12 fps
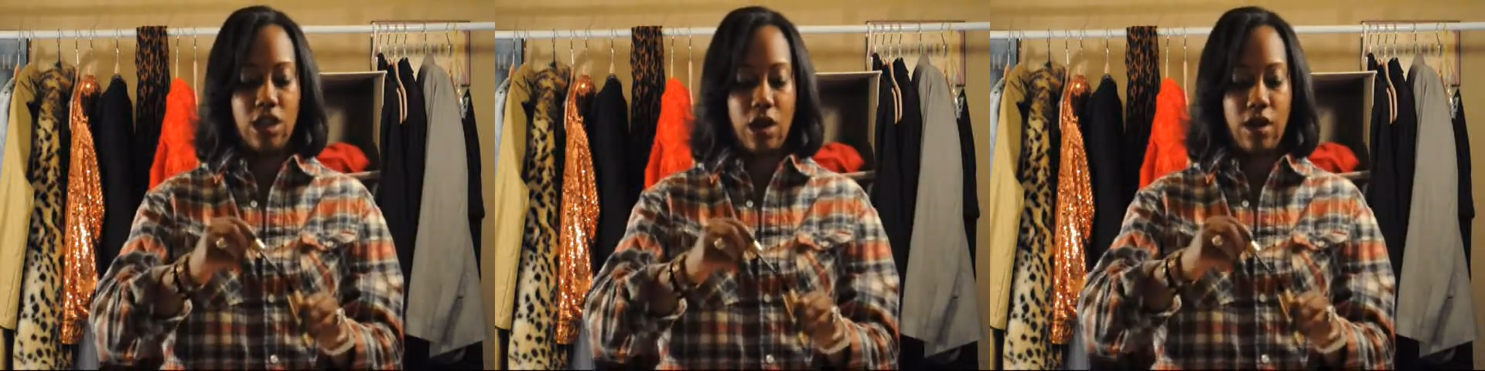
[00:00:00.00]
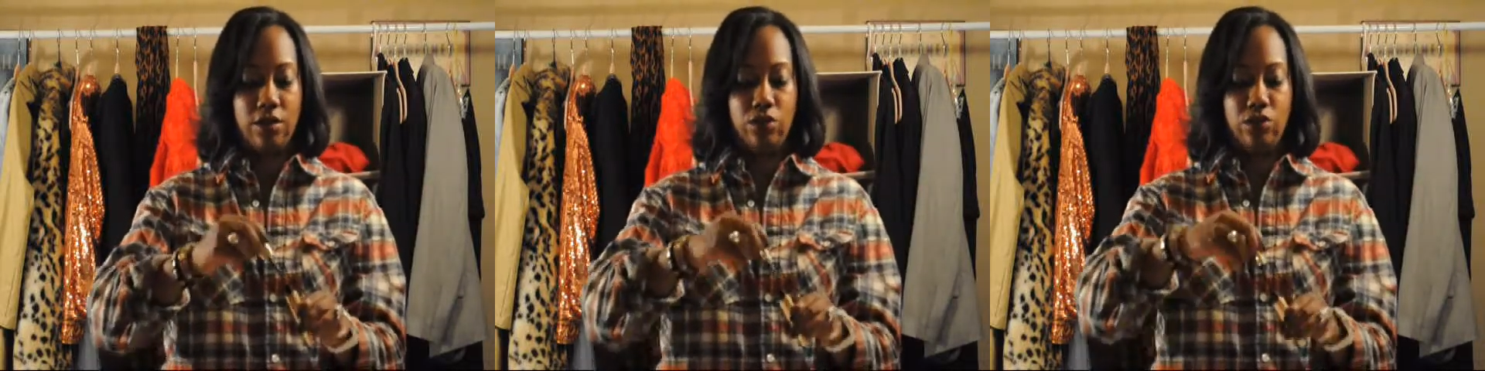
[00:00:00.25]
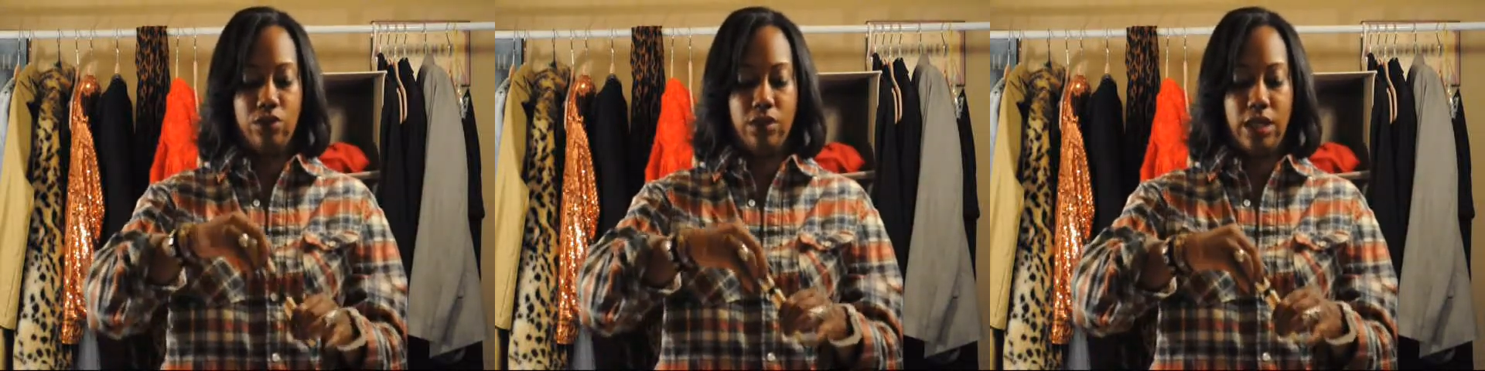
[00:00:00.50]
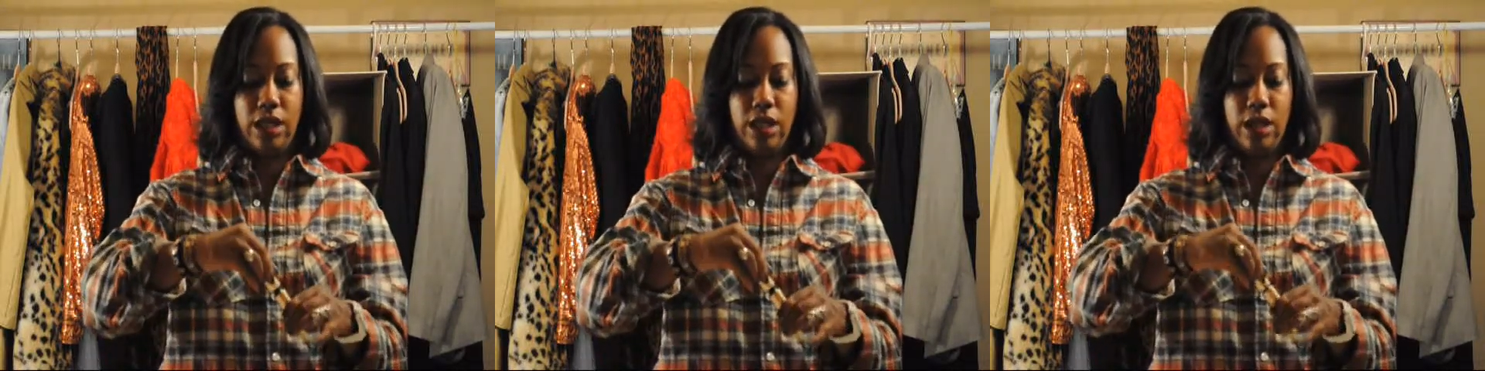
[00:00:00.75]
So I was
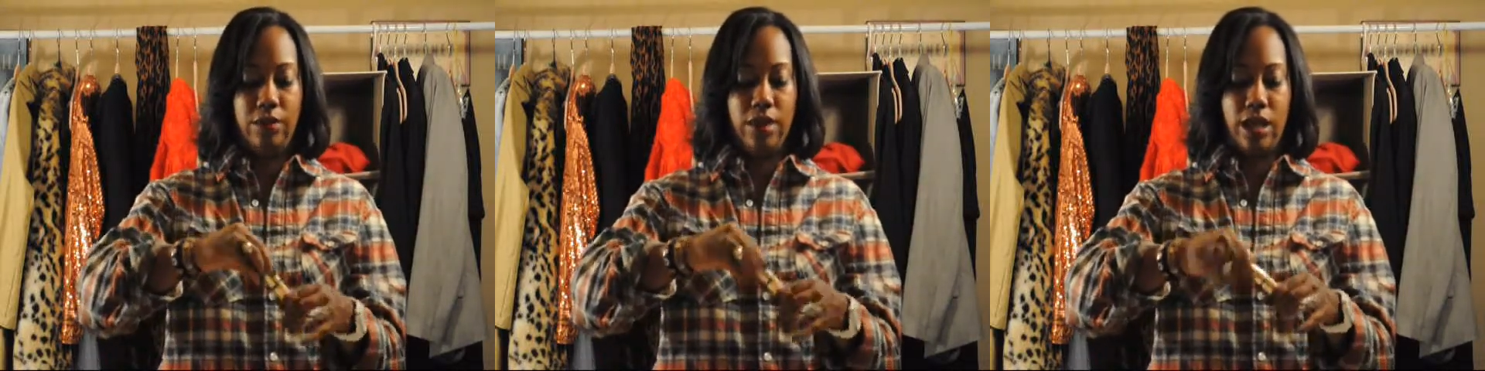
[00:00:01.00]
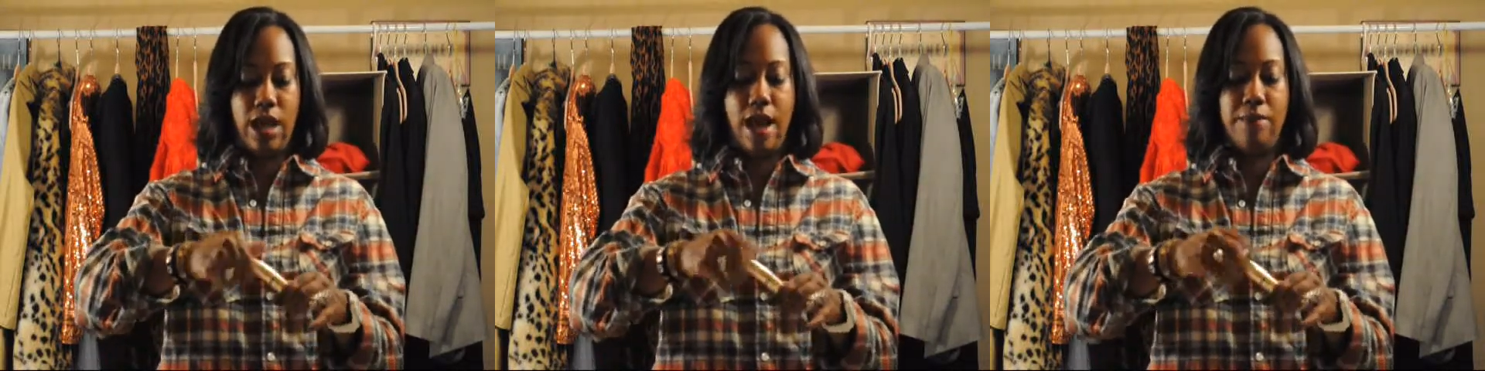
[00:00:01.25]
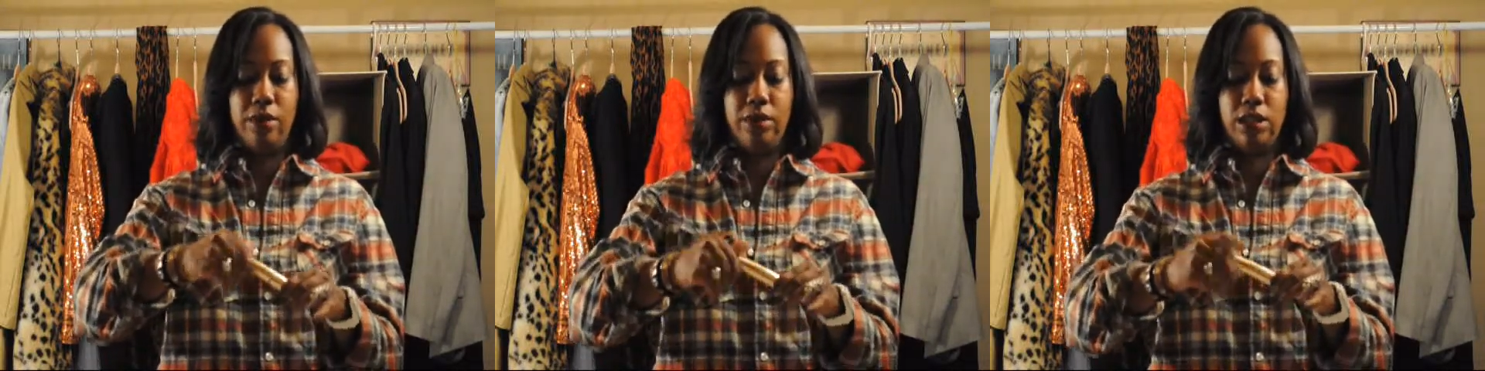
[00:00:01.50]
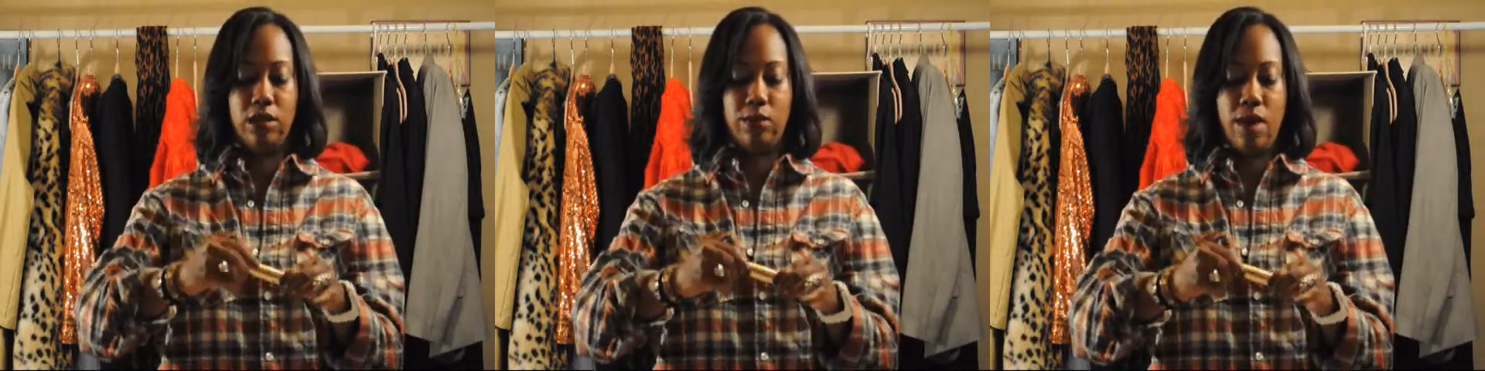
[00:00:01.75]
really, really happy
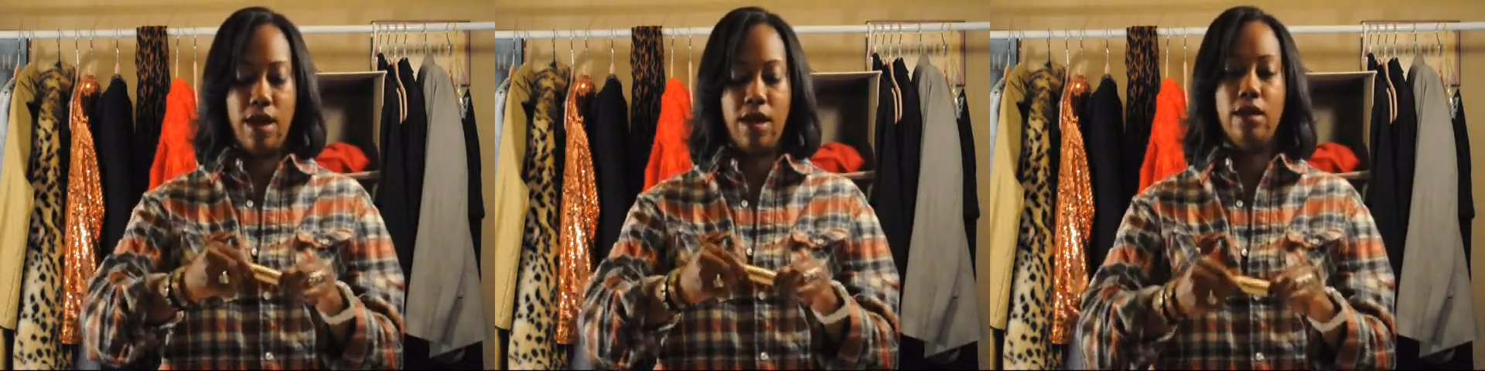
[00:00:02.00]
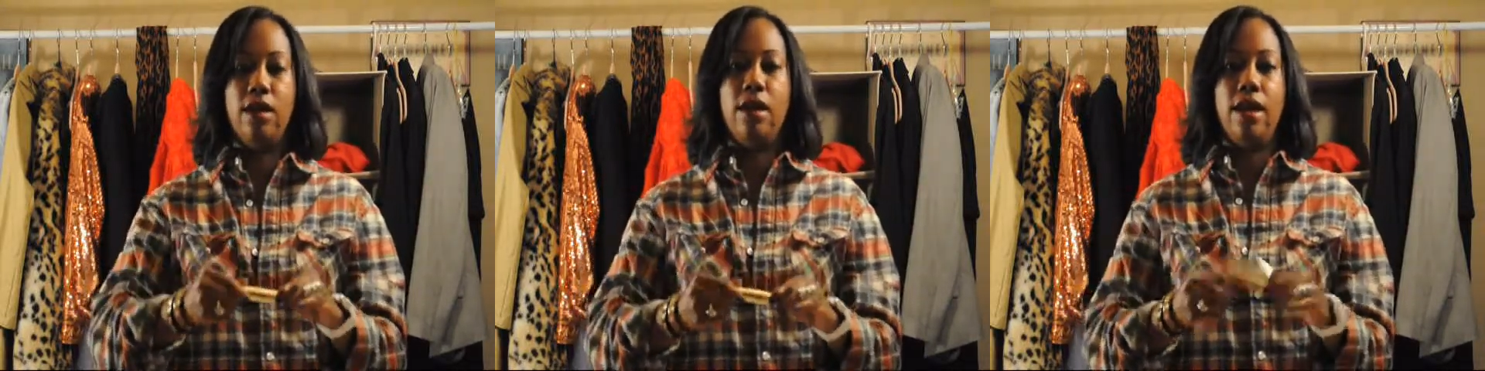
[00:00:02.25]
with this product,